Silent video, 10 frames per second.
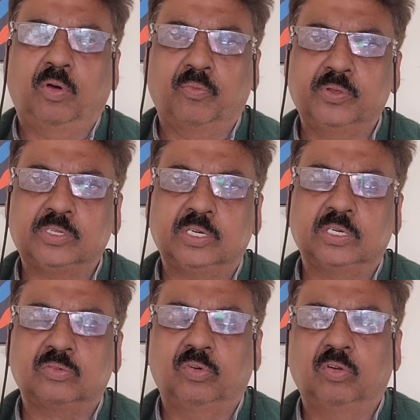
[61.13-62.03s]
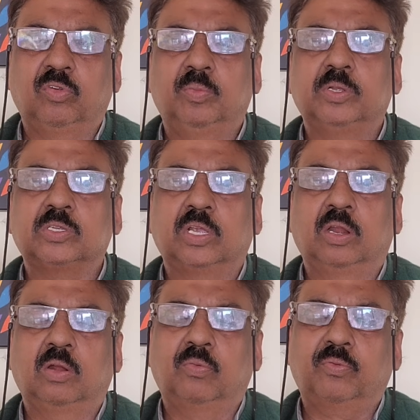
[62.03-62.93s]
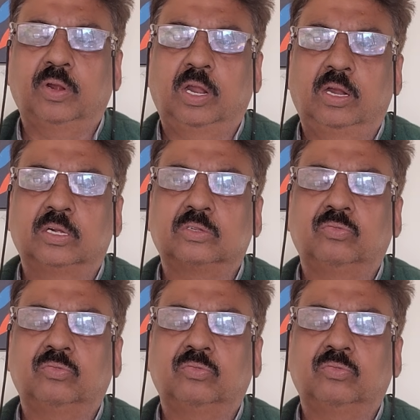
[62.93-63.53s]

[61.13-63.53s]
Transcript: officers, what will be scale of clerks,